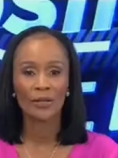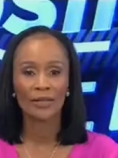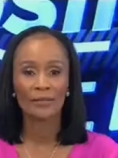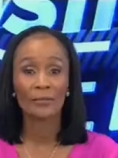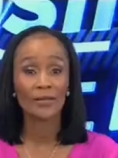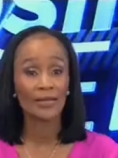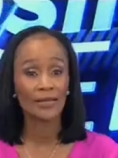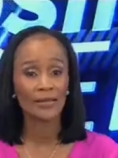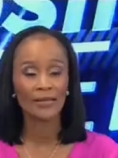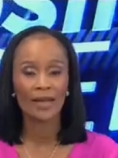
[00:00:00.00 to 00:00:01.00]

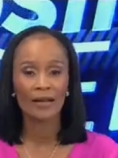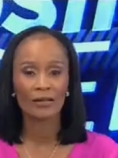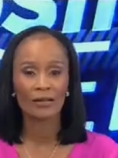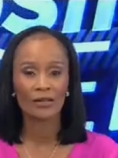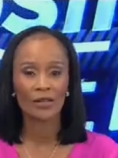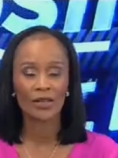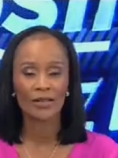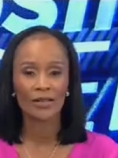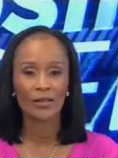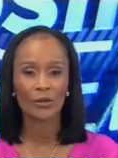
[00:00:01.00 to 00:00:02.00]
releases out on the
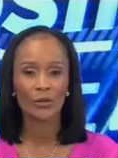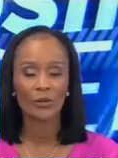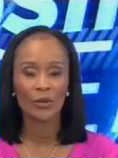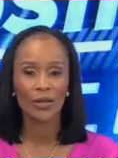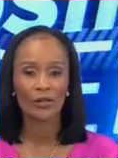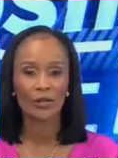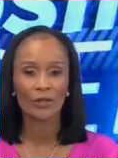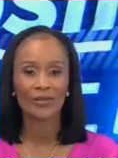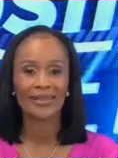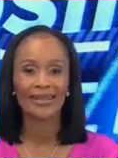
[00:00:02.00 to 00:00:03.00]
JSE Newswire
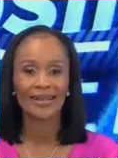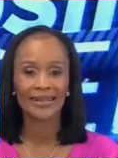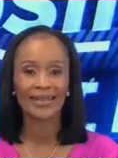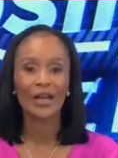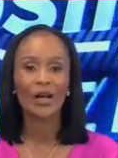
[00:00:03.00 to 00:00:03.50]
service since